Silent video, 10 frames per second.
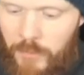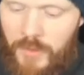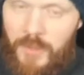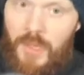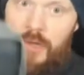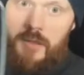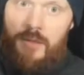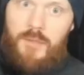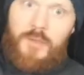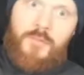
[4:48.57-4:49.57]
thing that
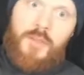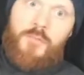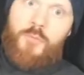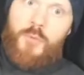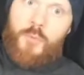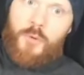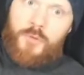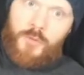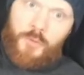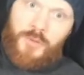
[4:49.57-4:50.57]
if, if we
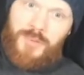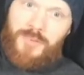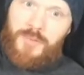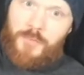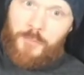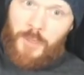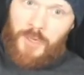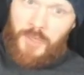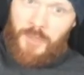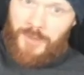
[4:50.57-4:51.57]
would do this,
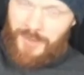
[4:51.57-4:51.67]
but in...